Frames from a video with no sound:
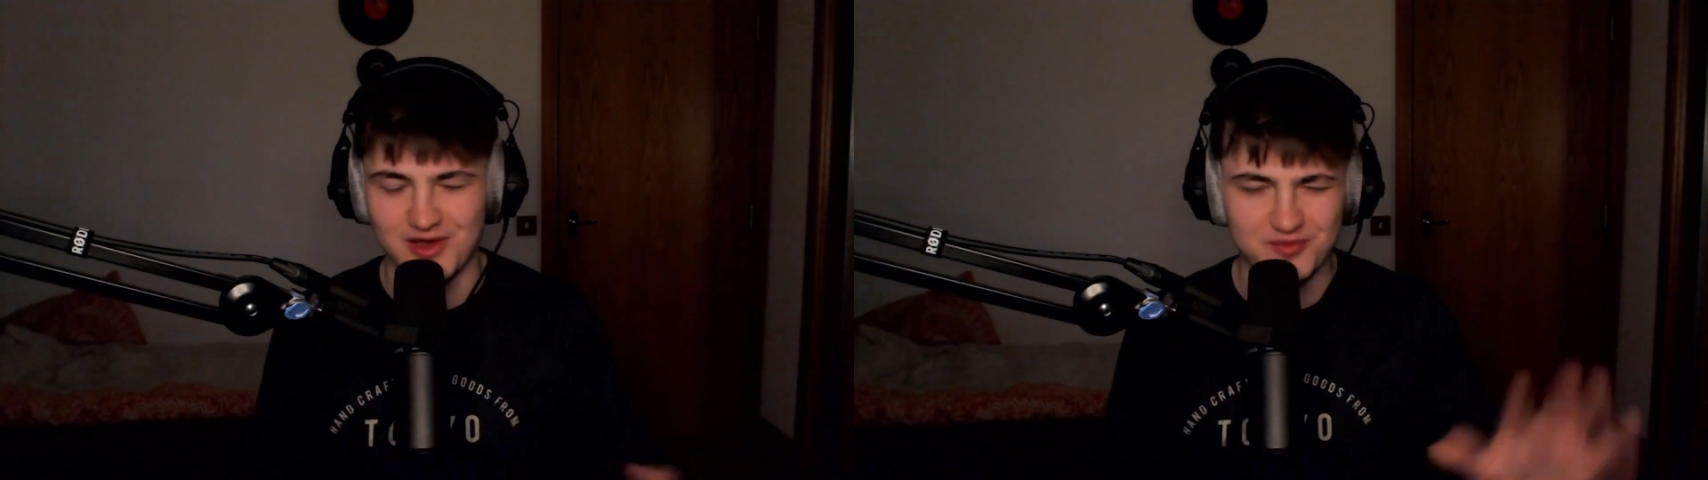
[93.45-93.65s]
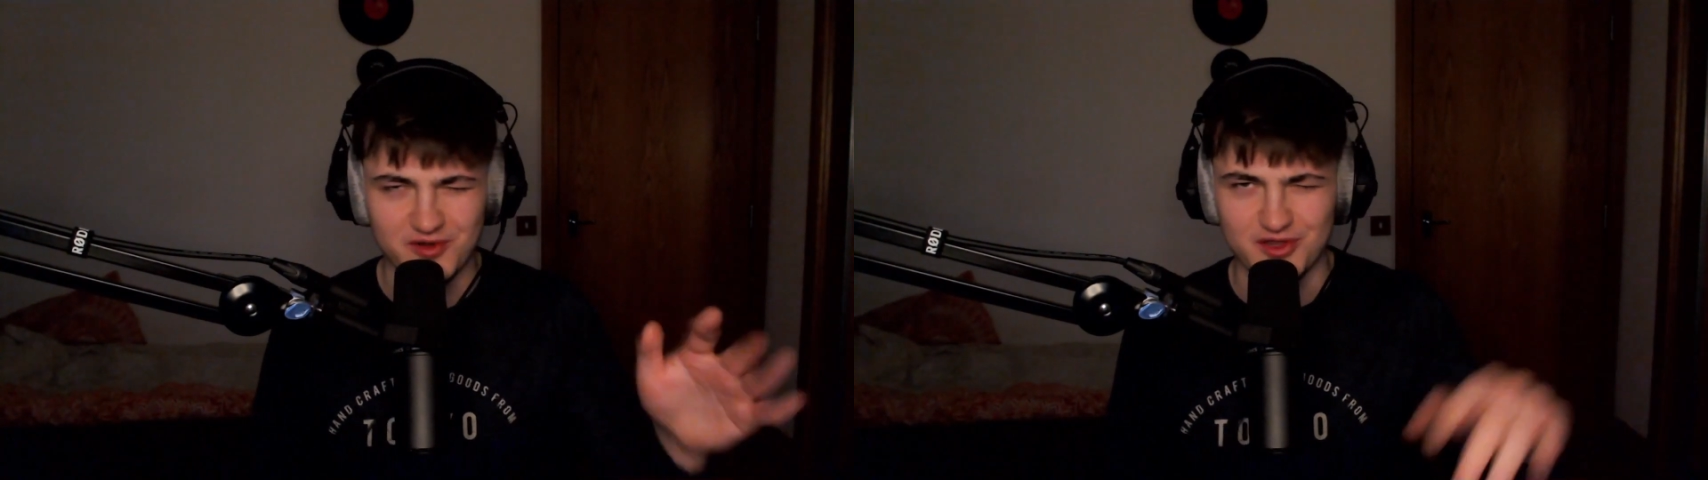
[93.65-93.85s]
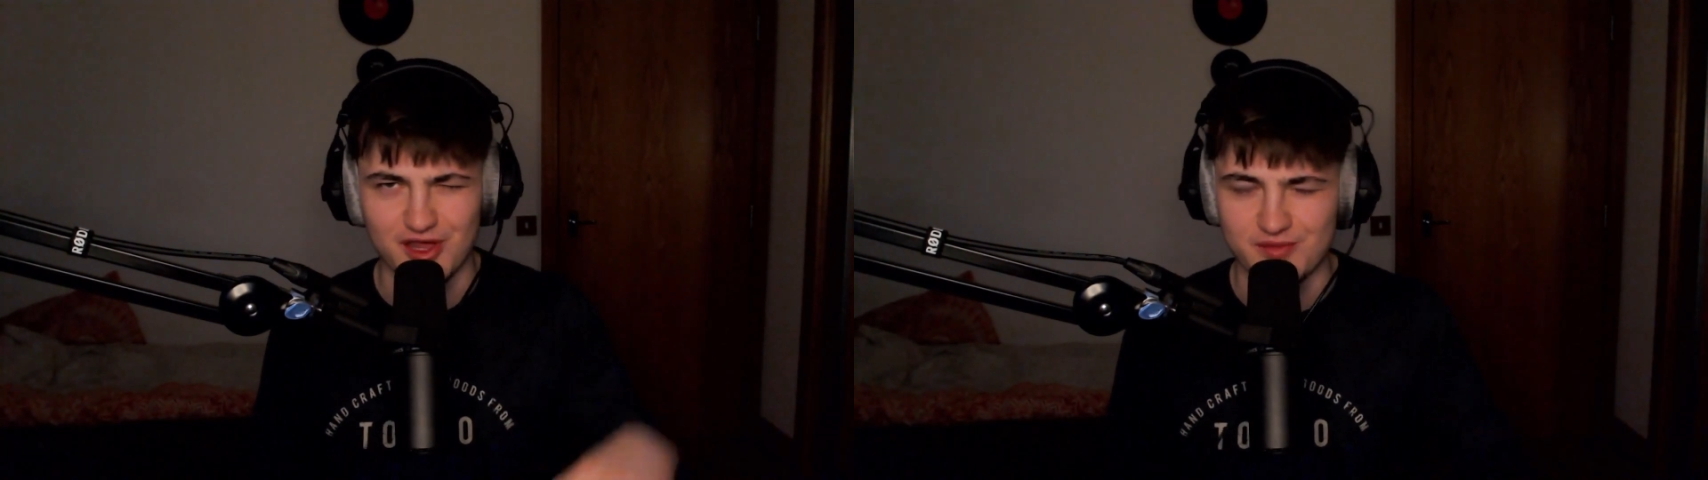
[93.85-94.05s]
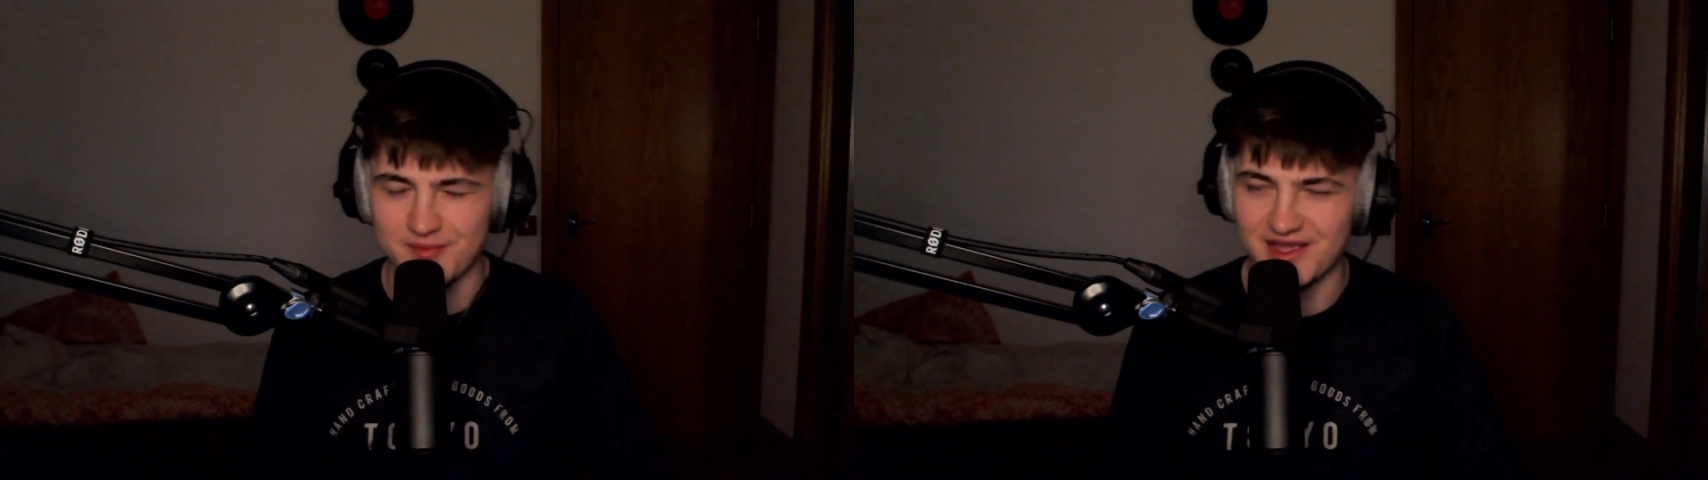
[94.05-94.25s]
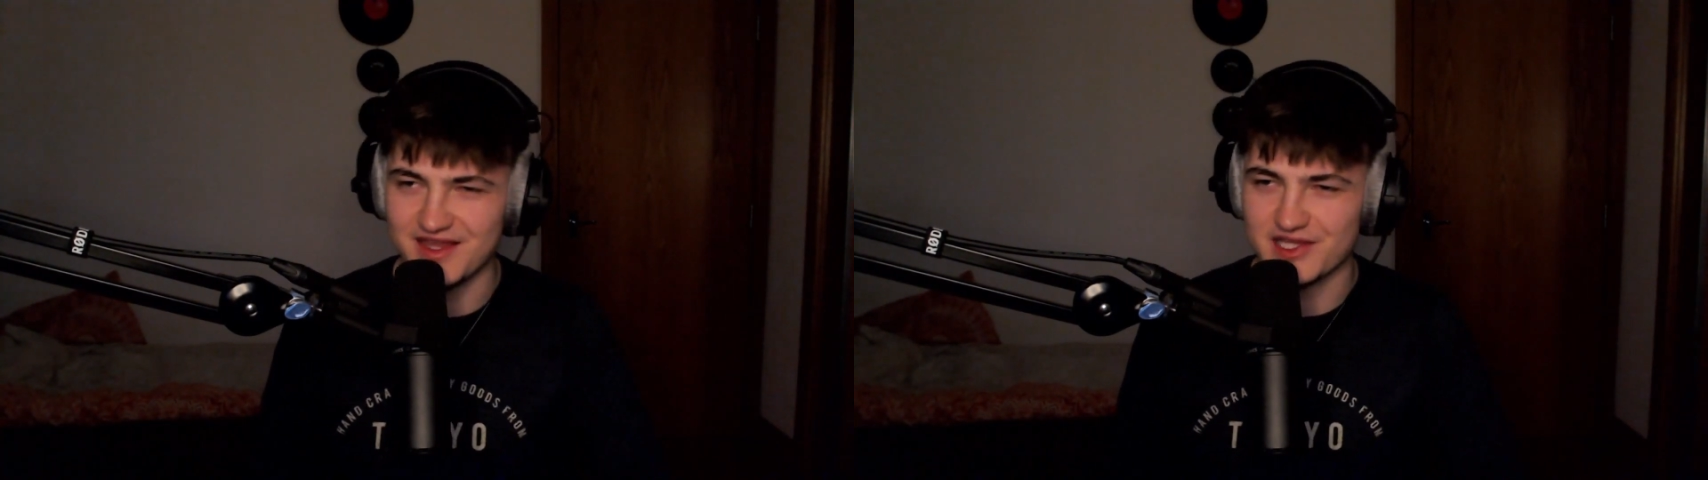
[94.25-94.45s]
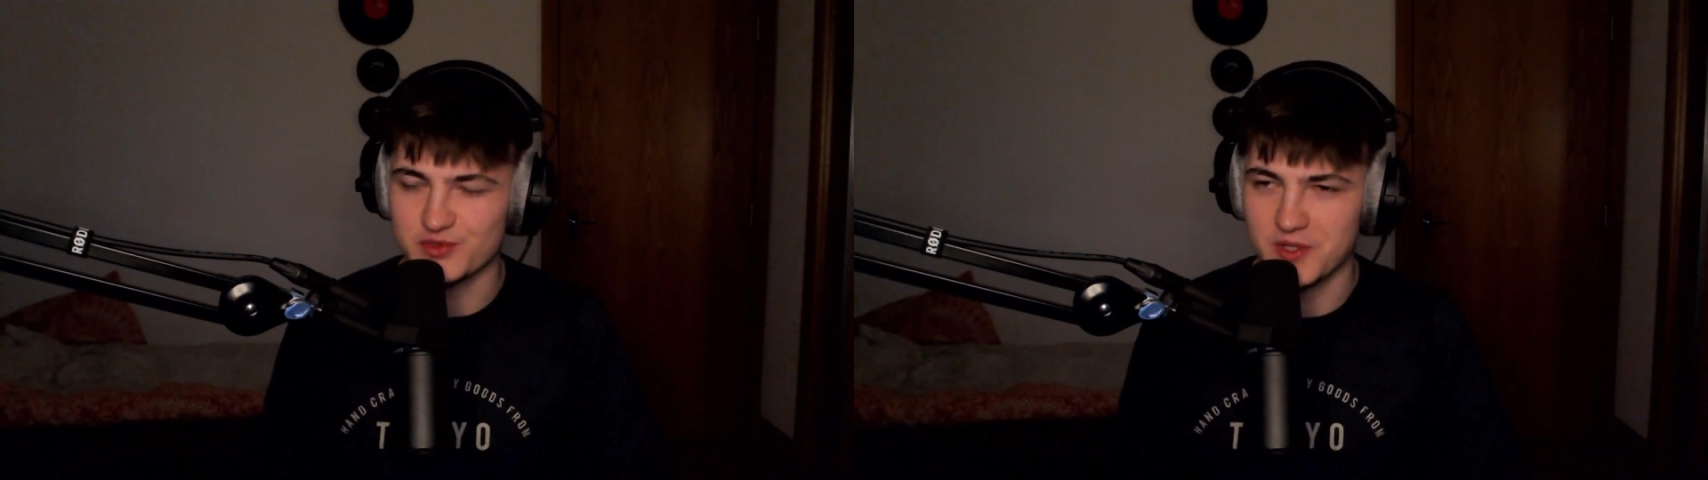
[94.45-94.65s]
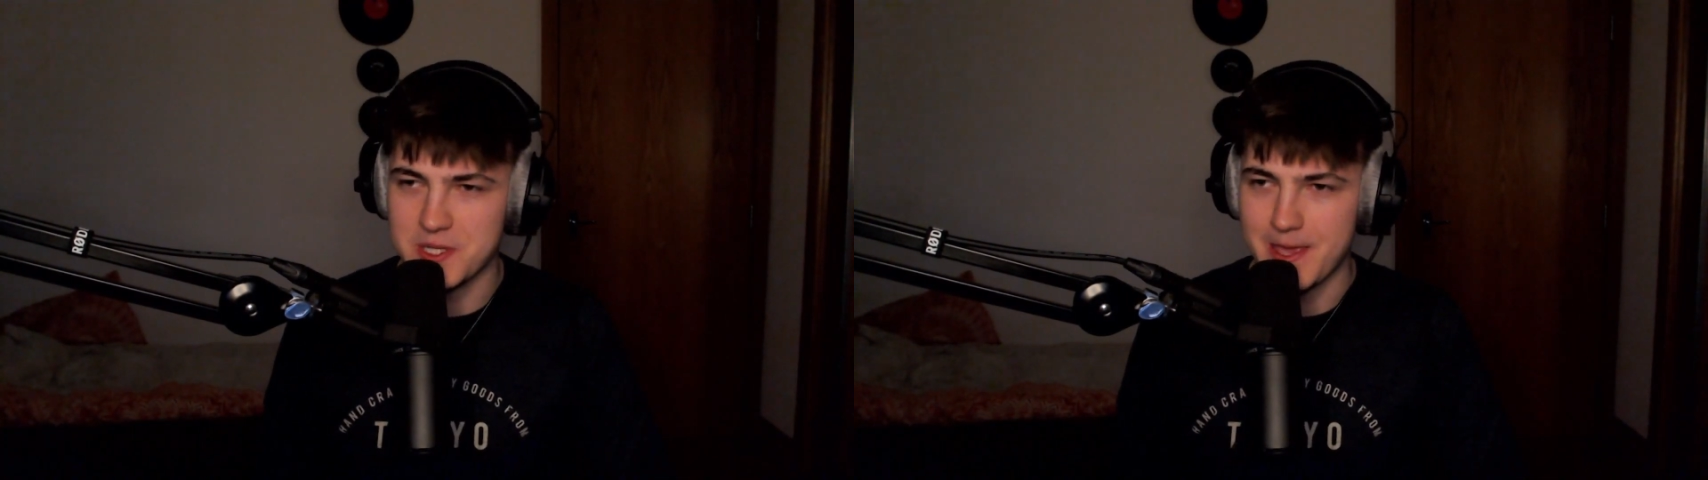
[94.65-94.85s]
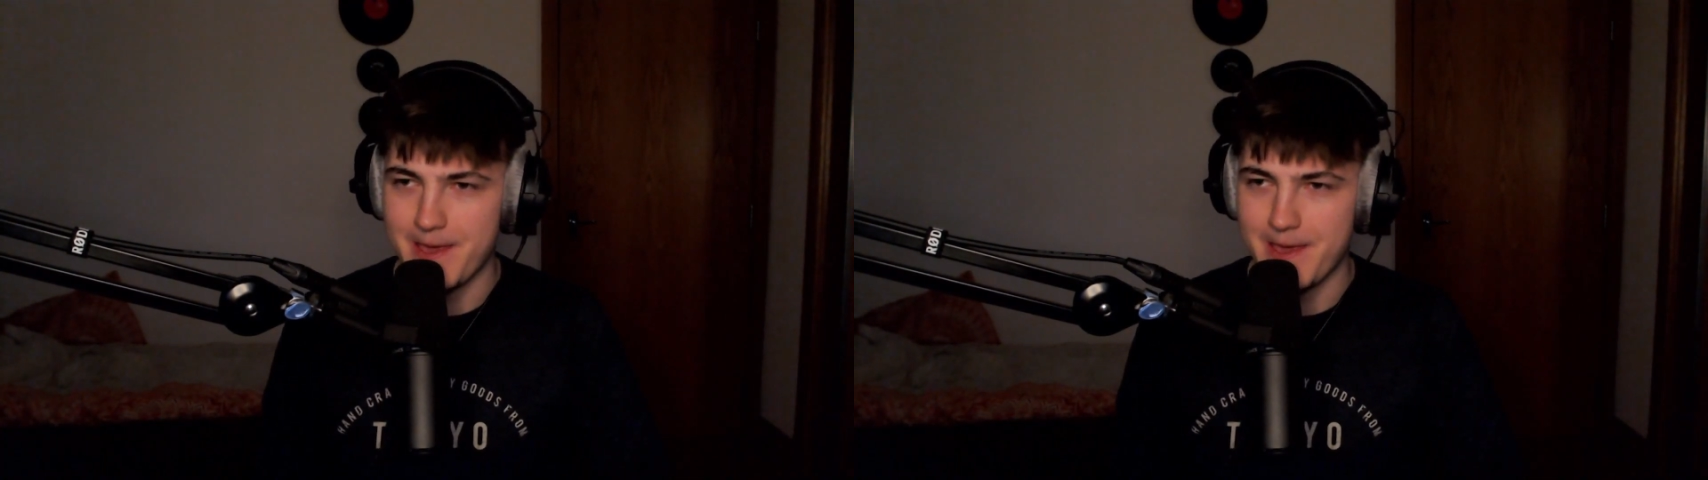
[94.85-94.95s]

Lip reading: I'll probably change my mind next week,